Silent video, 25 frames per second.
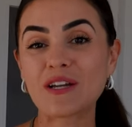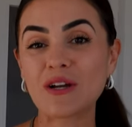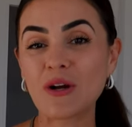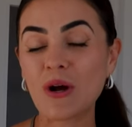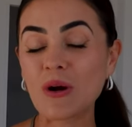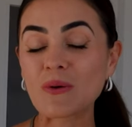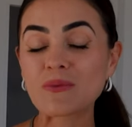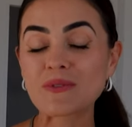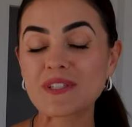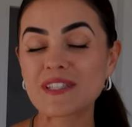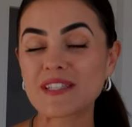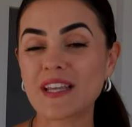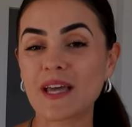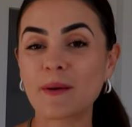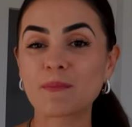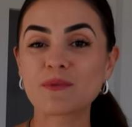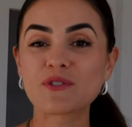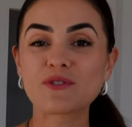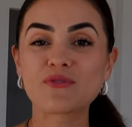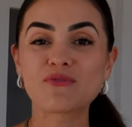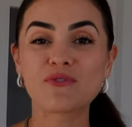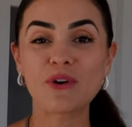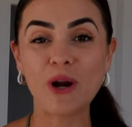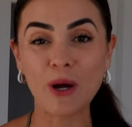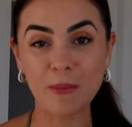
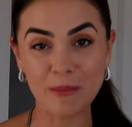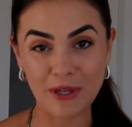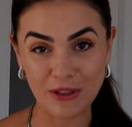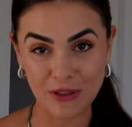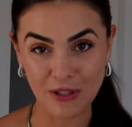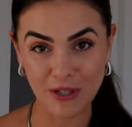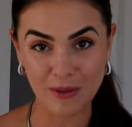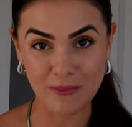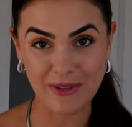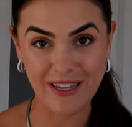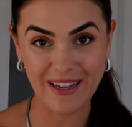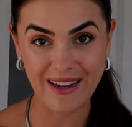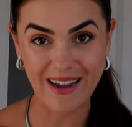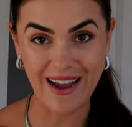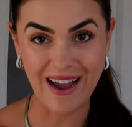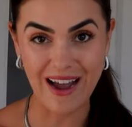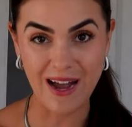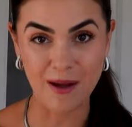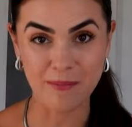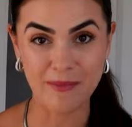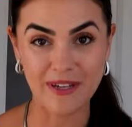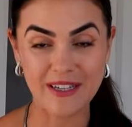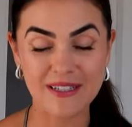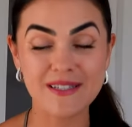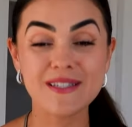concepts from Atomic
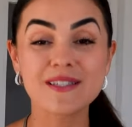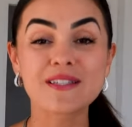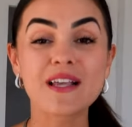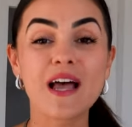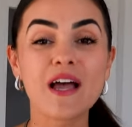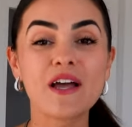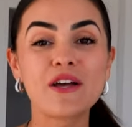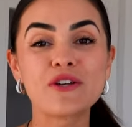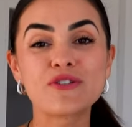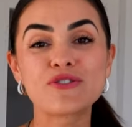Habits